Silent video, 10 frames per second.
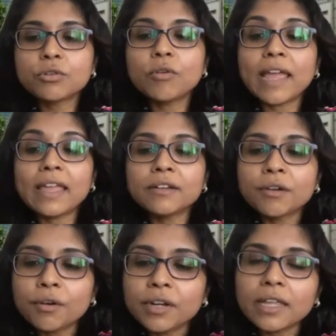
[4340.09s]
through
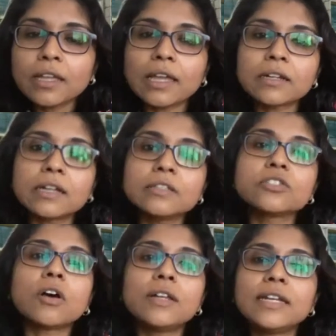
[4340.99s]
encoding and
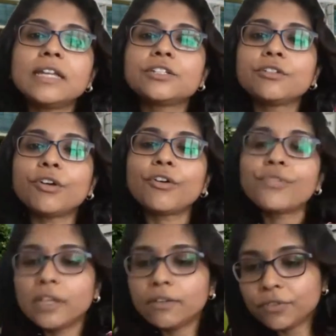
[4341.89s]
consolidation of
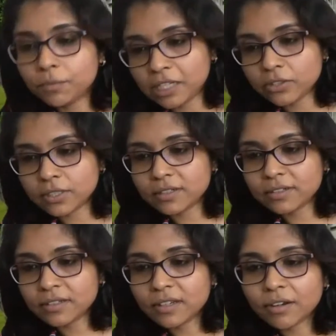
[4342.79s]
information
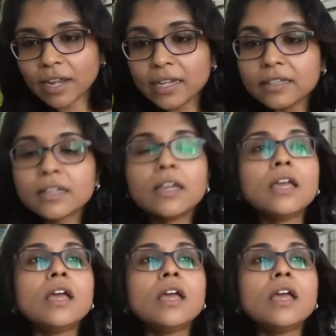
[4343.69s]
right?